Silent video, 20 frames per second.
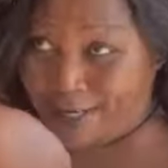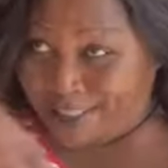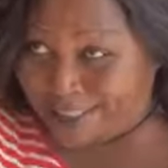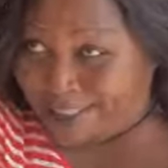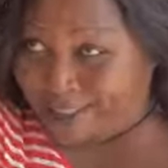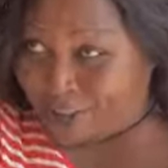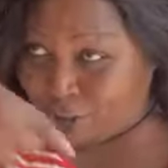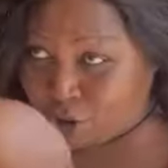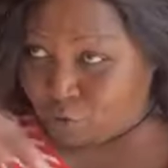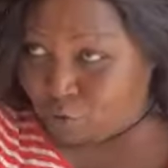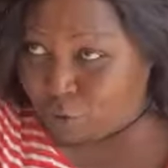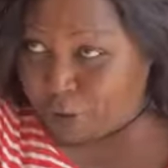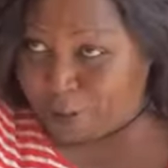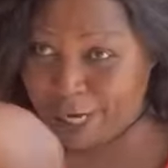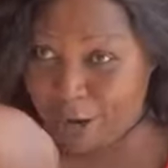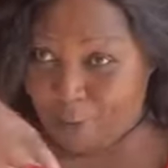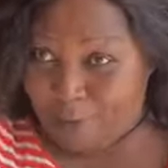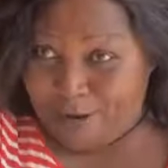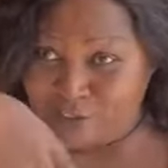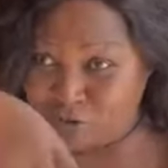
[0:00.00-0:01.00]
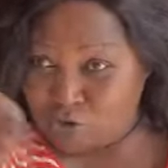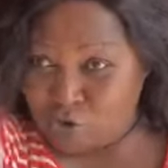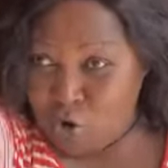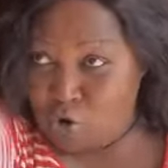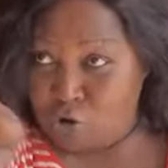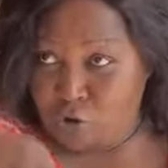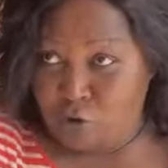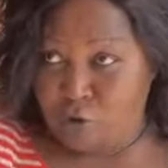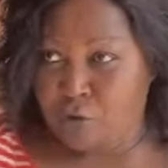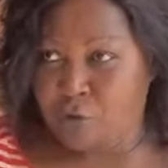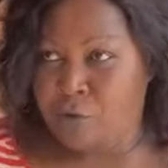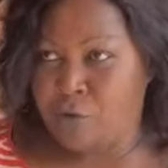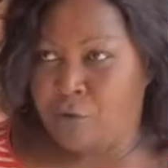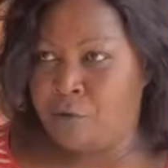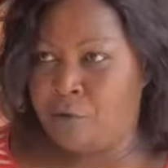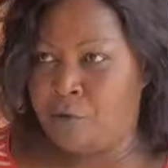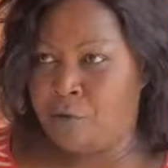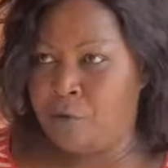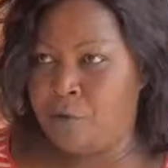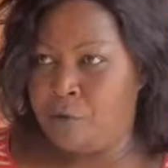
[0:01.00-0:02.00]
our children, our son.
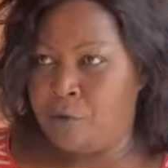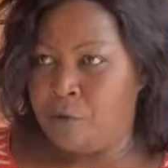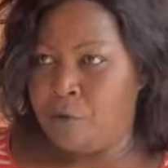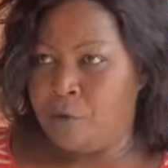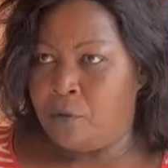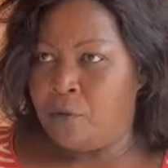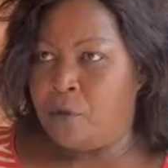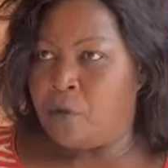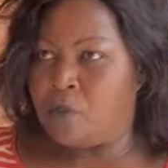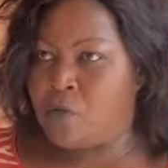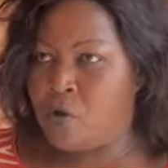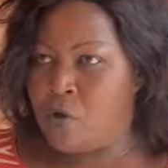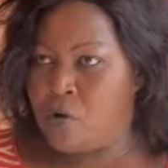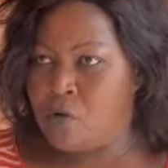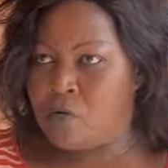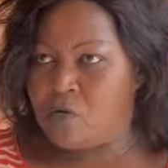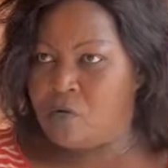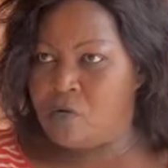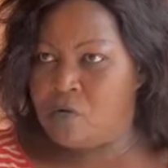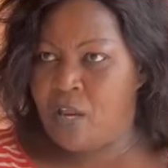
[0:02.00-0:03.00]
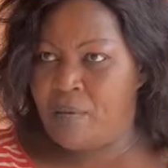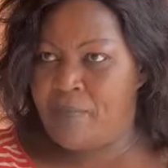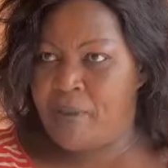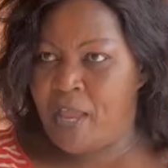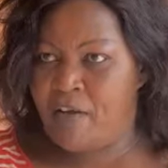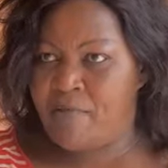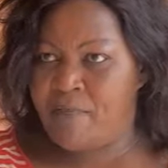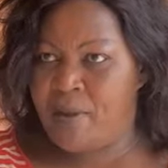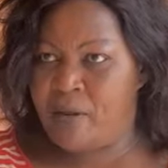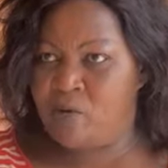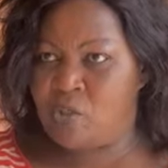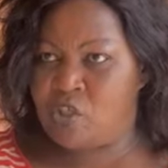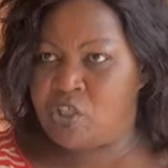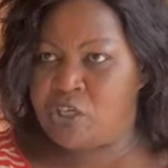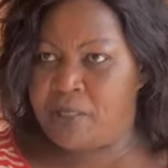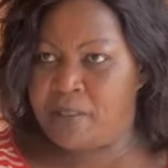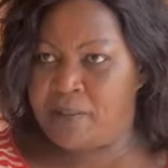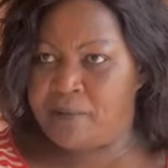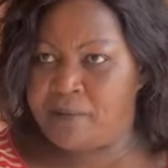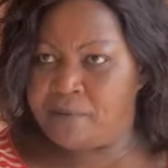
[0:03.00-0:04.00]
So, let me have my
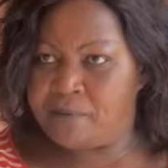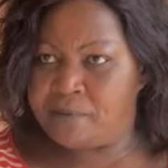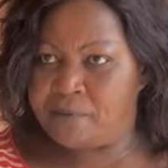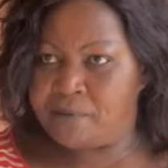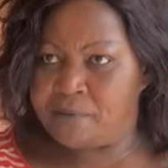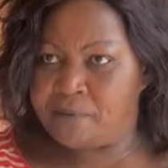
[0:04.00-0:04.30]
own share.